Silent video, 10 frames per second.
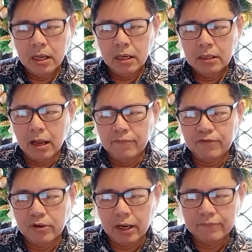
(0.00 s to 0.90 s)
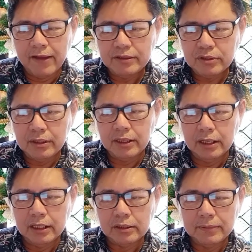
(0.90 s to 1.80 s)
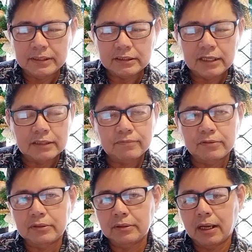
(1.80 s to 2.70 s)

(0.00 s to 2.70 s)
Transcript: Now, for adventure learning to be successful,